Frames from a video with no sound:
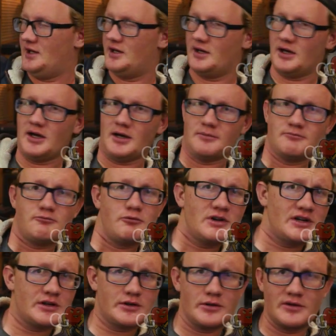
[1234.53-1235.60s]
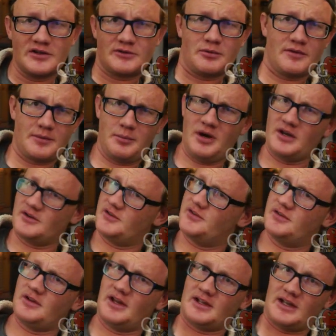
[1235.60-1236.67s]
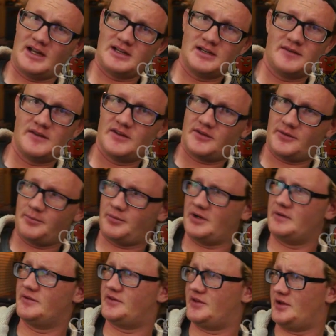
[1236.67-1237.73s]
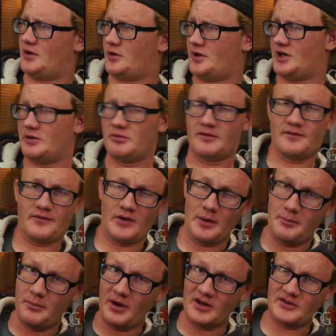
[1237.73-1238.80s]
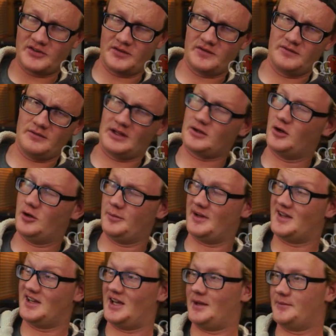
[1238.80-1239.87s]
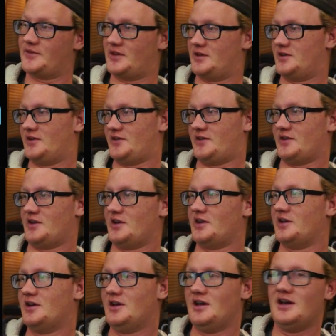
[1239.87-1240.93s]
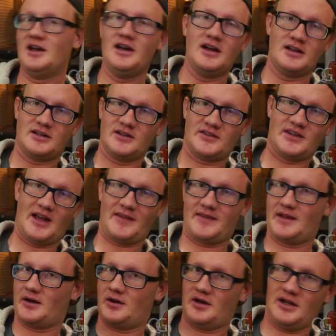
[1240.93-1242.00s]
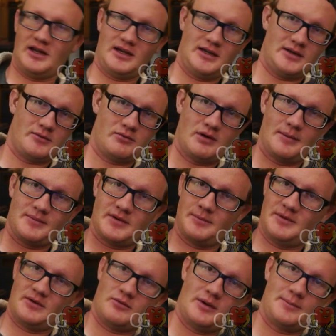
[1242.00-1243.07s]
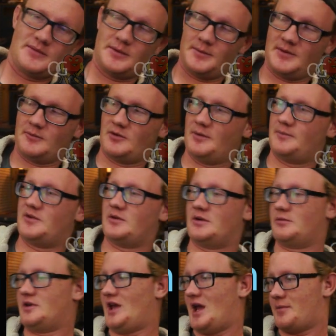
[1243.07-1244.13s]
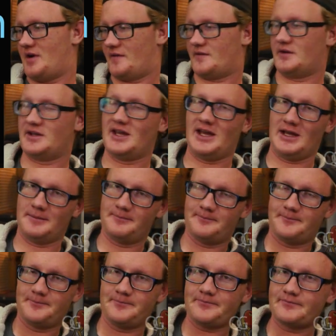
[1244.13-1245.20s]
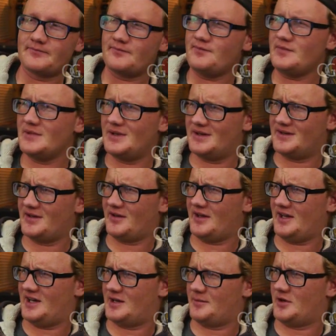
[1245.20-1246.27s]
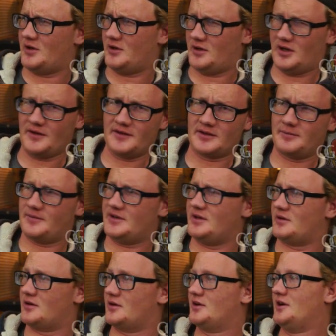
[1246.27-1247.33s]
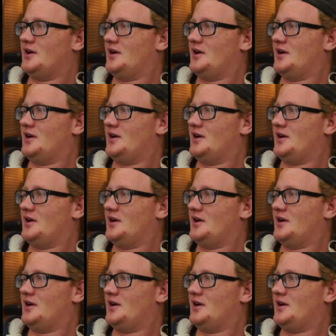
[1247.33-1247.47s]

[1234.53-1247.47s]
We could do this with a bunch. Like I did this previously already with a bunch of, like, all my games, and just sat there and ripped them game after game until I had them all on the computer.